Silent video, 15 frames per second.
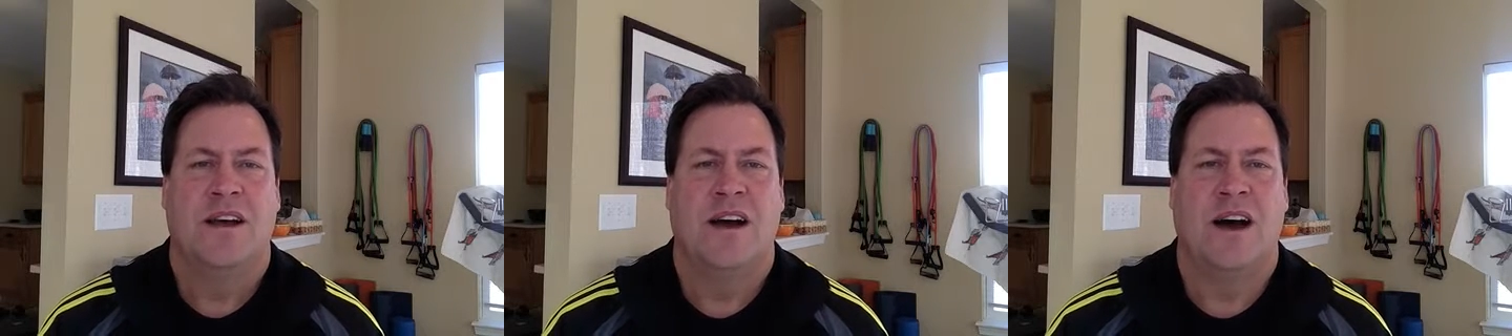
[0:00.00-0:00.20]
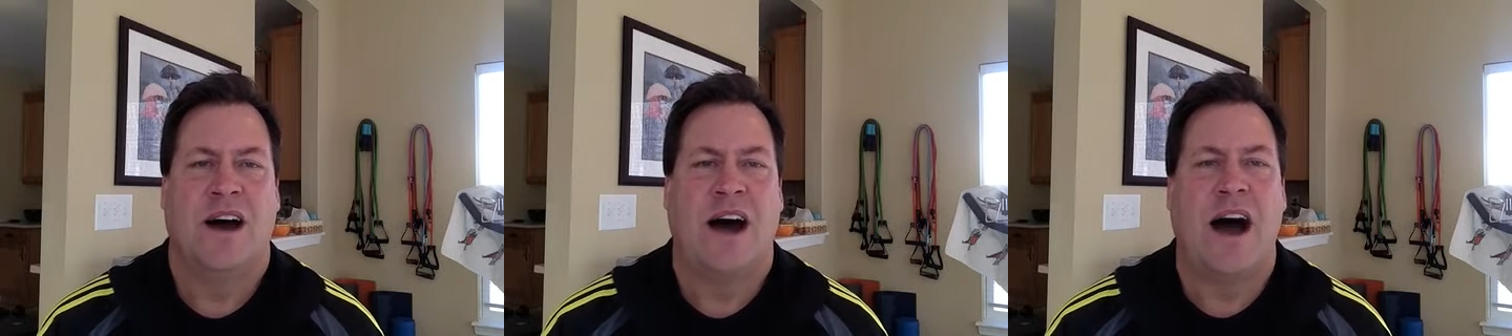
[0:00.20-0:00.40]

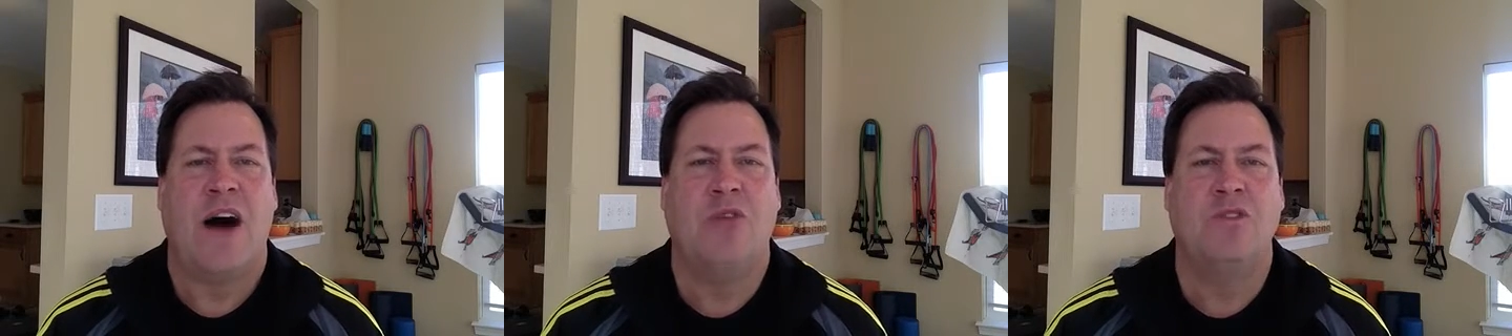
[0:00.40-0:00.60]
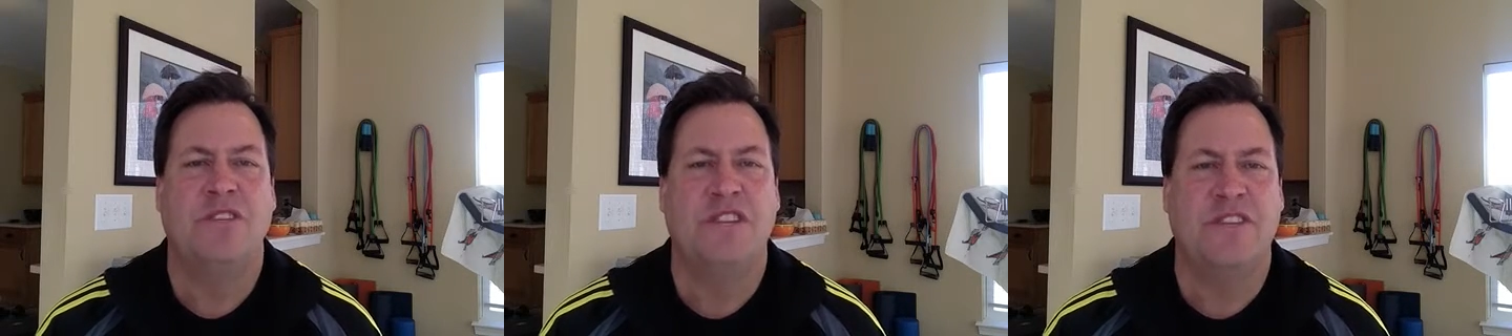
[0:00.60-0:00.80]

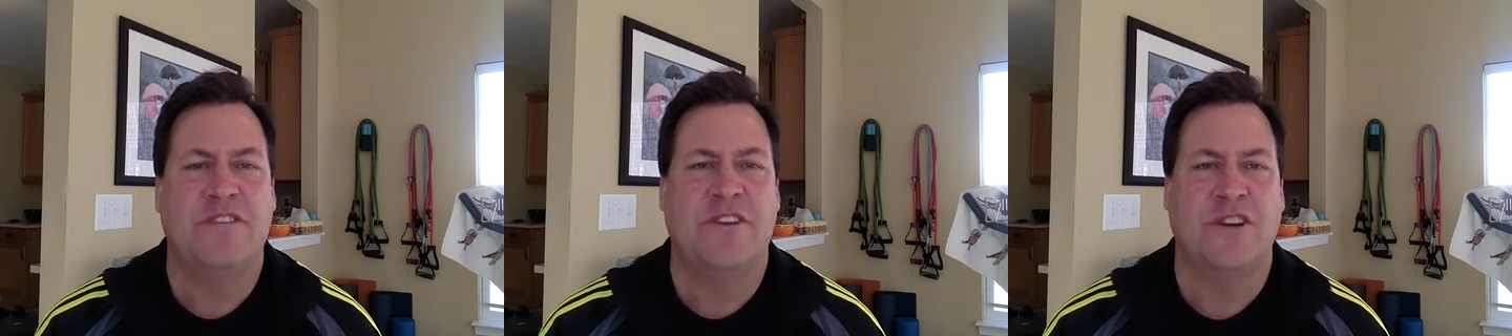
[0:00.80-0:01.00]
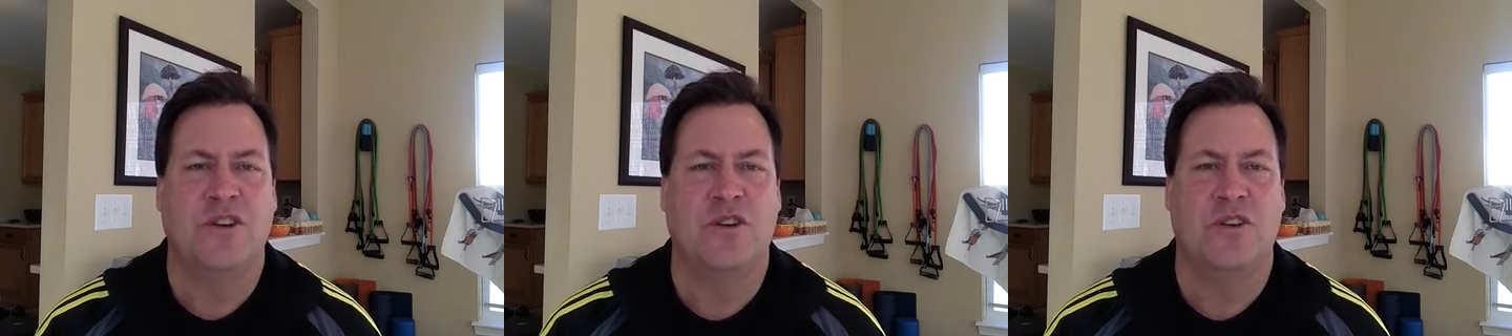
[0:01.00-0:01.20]
how
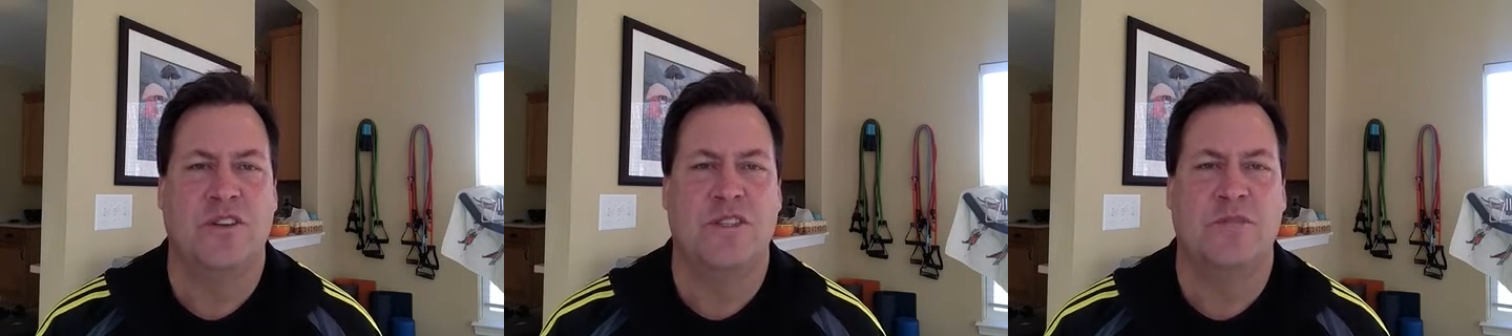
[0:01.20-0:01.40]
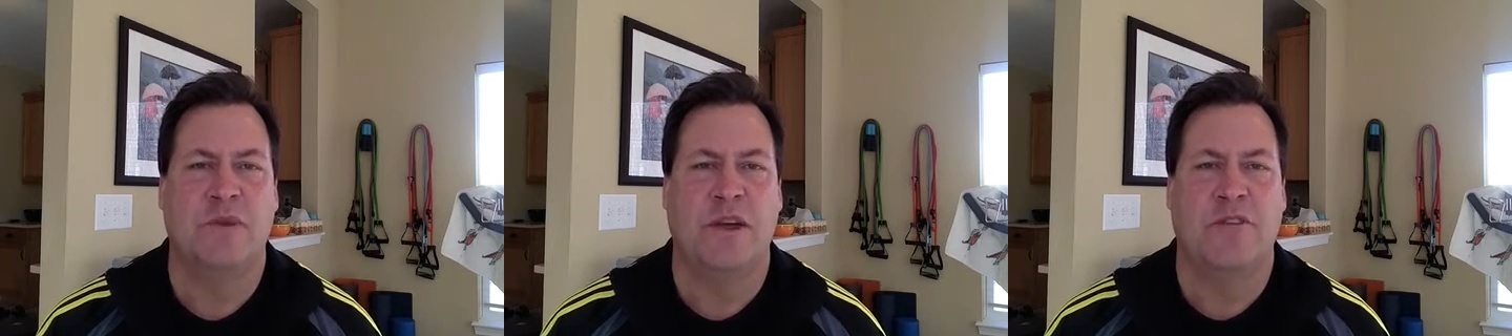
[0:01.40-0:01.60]

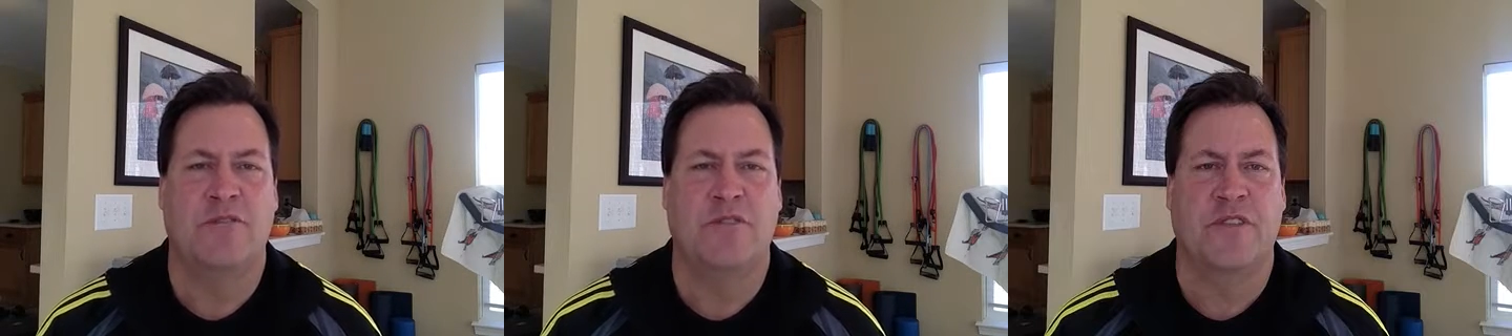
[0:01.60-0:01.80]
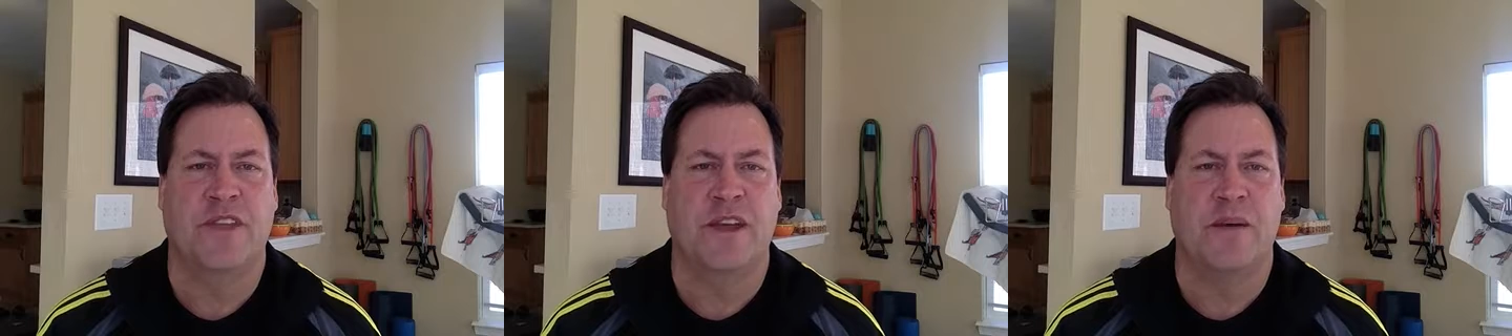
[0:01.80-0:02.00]
difficult it's been
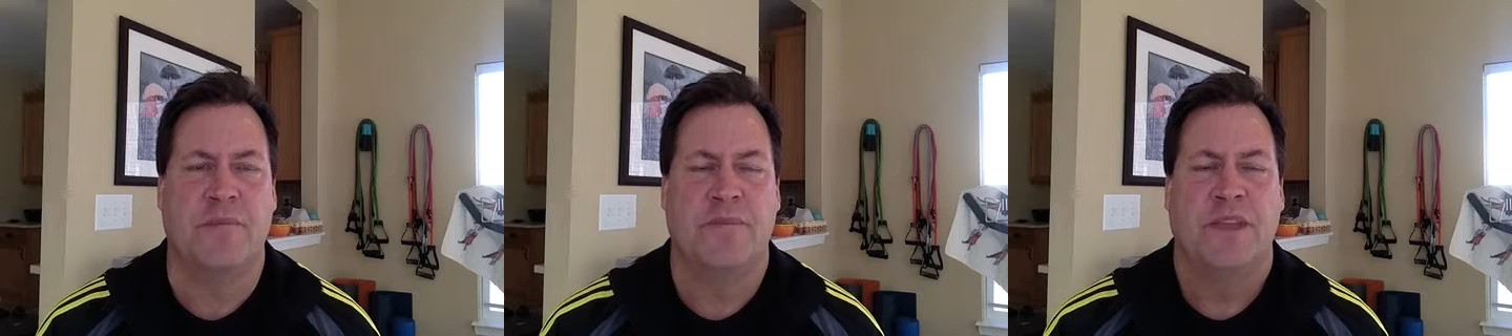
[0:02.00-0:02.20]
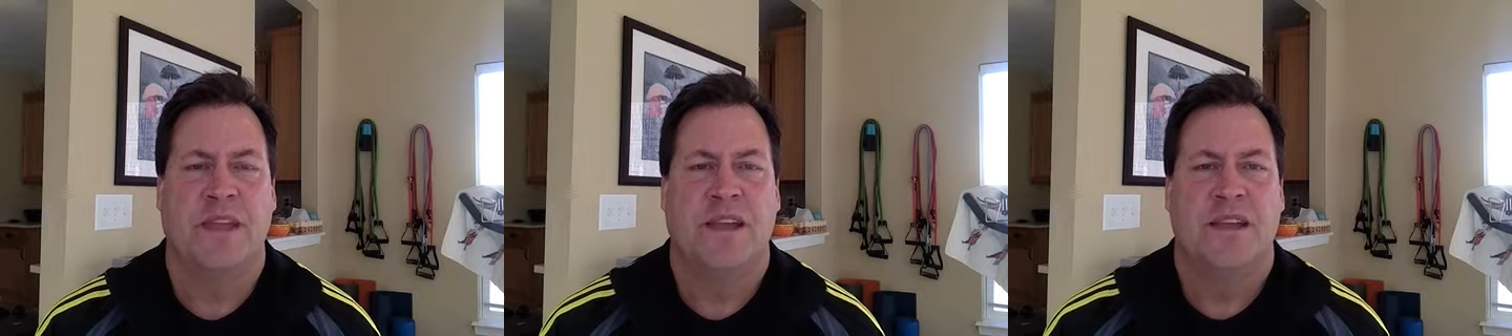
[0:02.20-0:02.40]
for
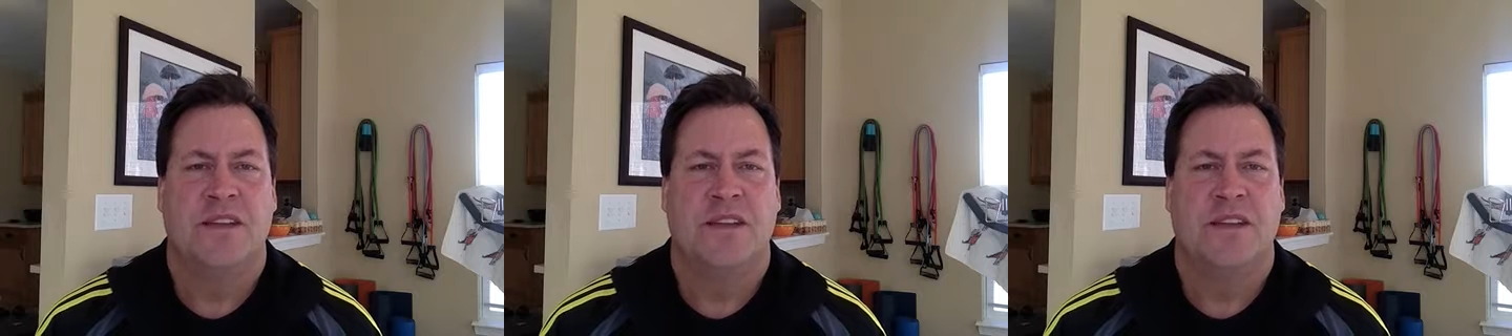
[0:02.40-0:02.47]
them